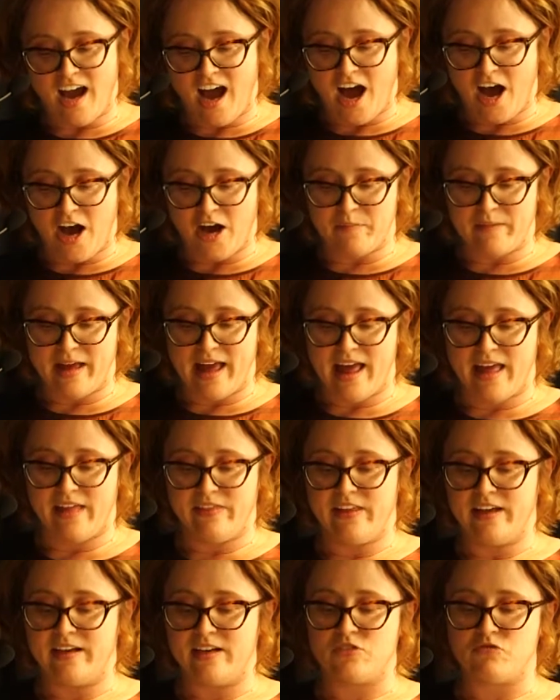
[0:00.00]

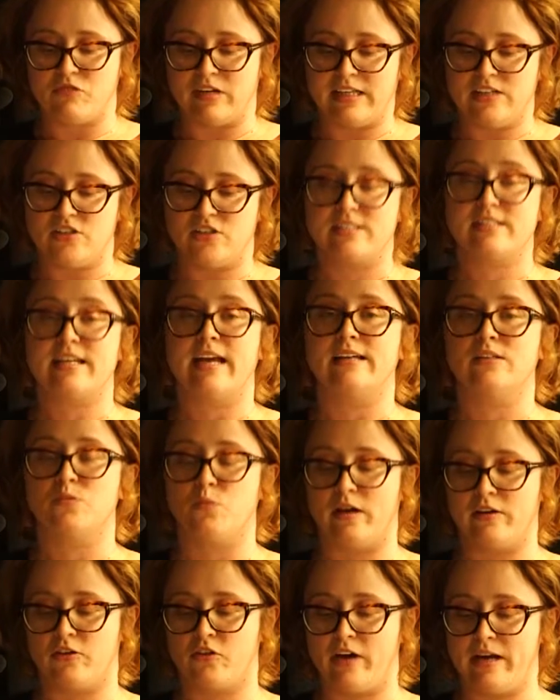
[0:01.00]
and that it really just takes
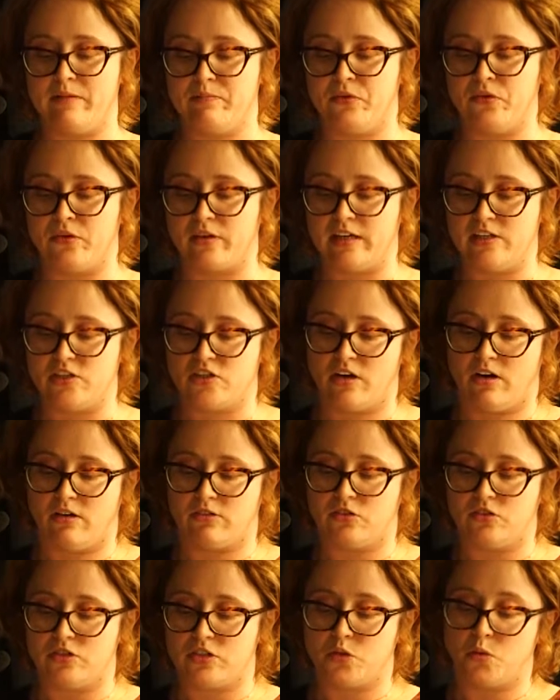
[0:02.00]
one great book in
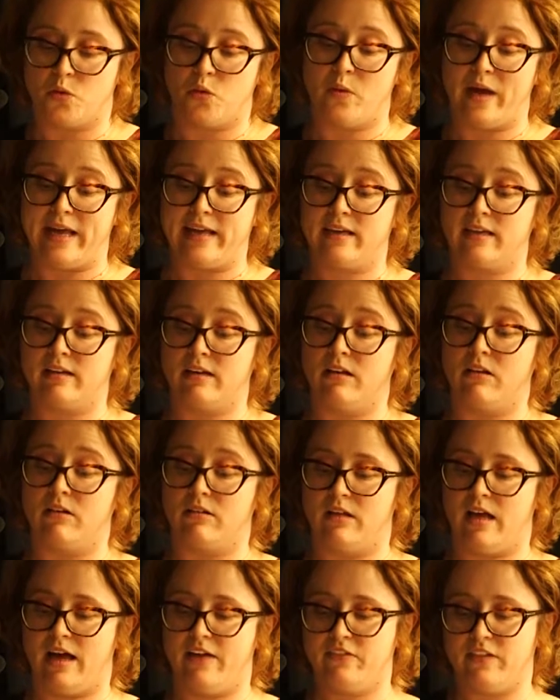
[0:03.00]
childhood to awaken a long
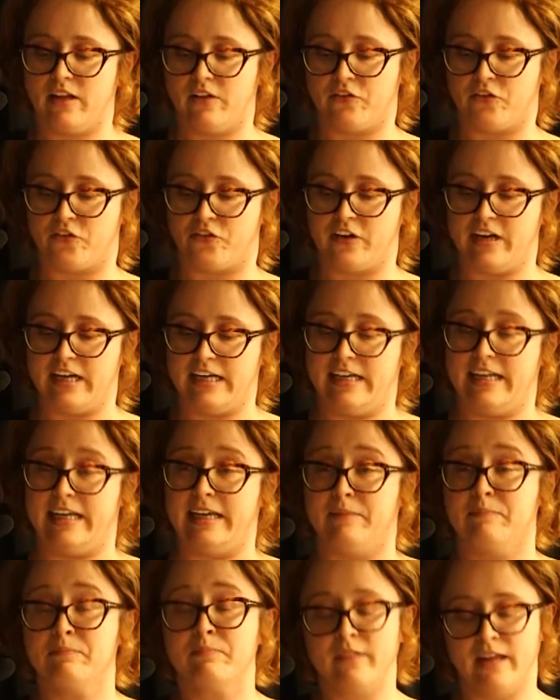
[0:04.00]
life love of
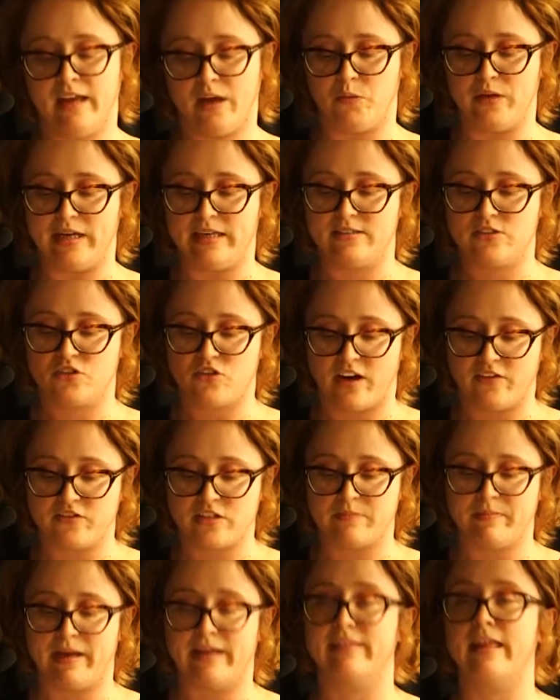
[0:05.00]
reading. And we strive
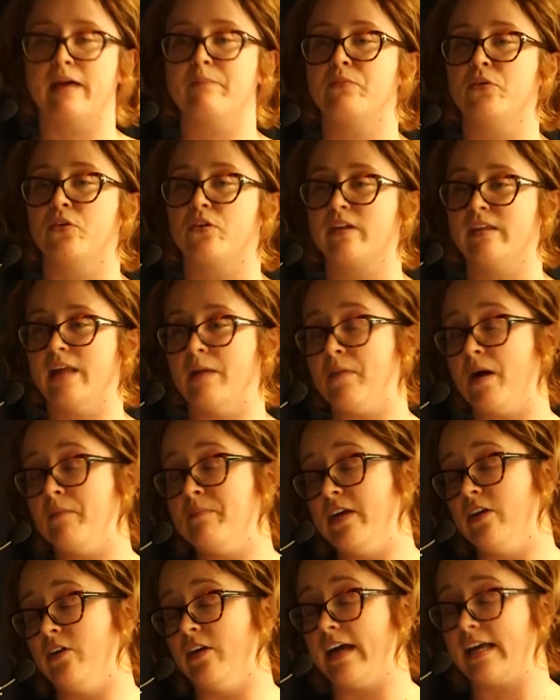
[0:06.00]
to make that book, and that might
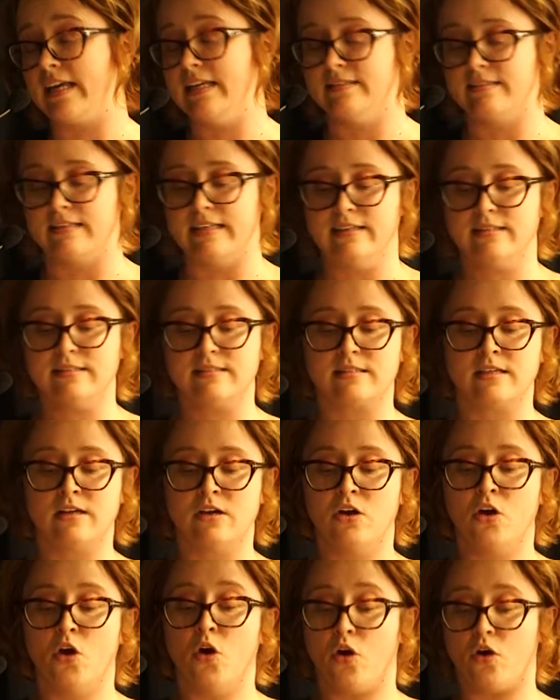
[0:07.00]
be on our kids list,
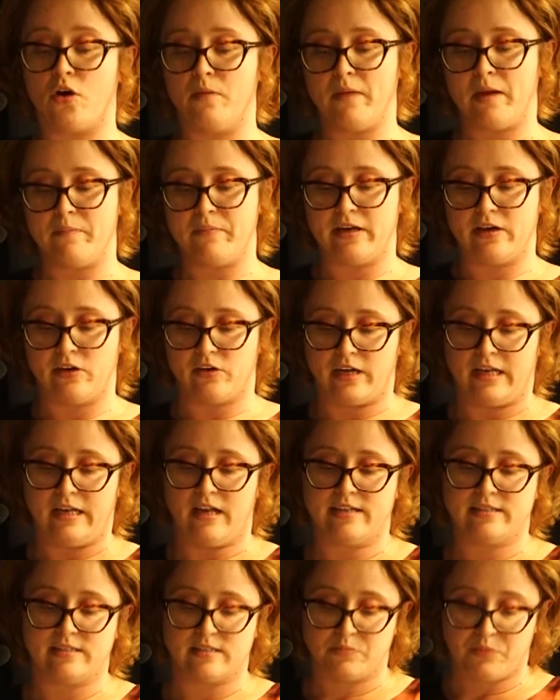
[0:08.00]
or it might be on our
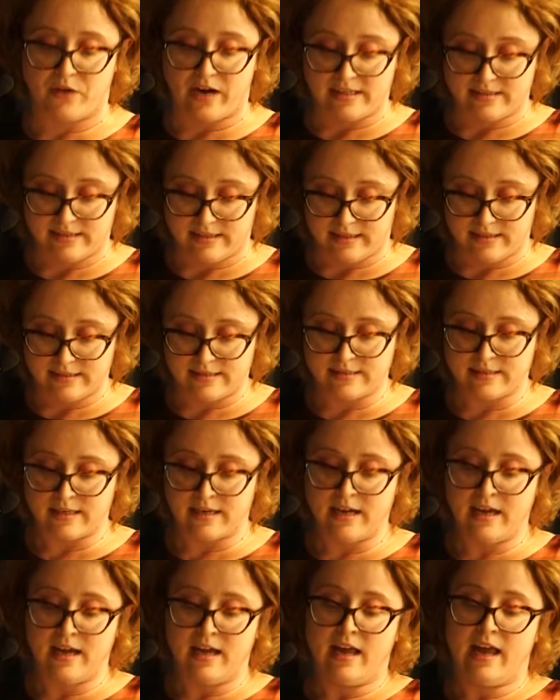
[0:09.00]
licensed brands list.
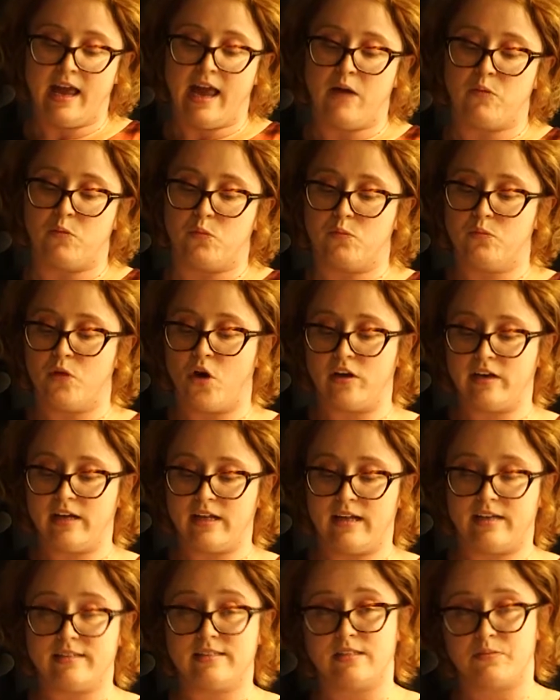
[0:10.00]
And on our
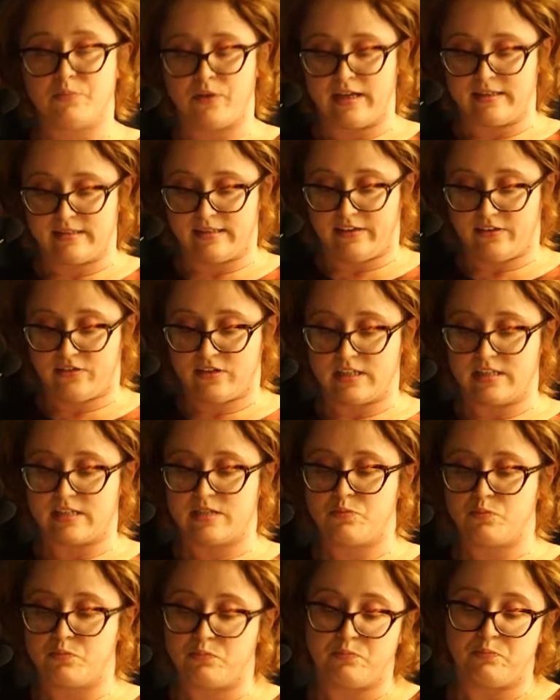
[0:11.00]
licensed brands list,
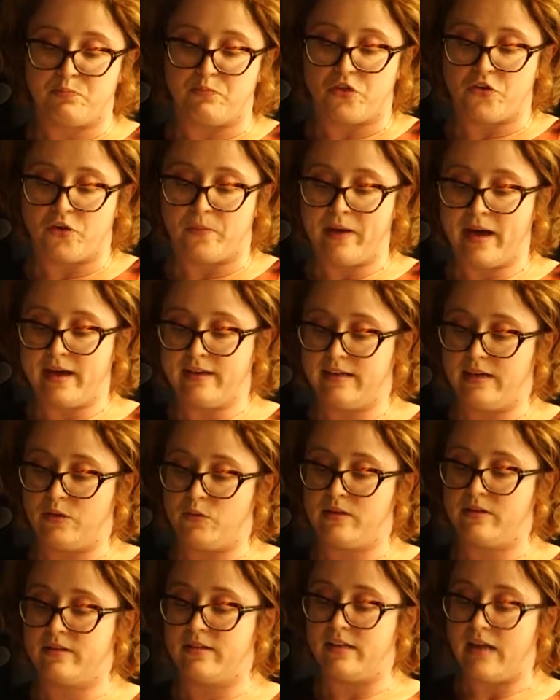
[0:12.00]
it's through partnering
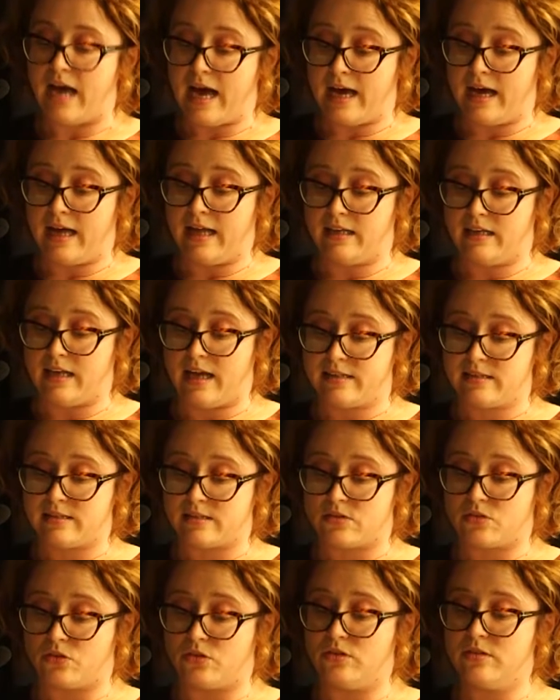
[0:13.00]
with
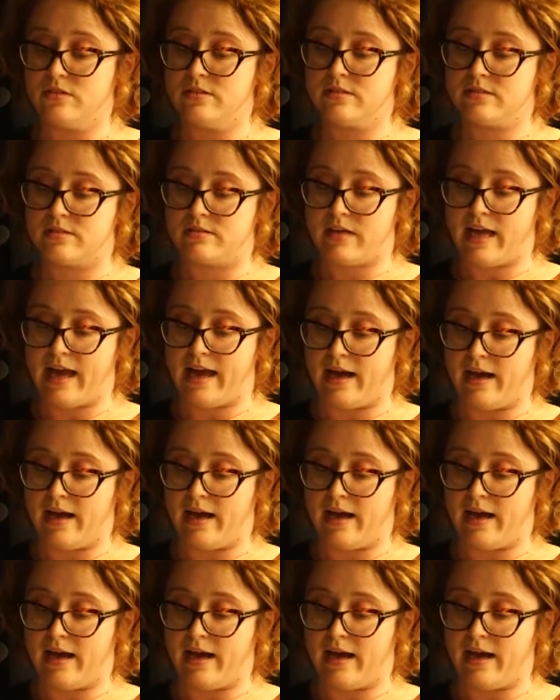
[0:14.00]
licensors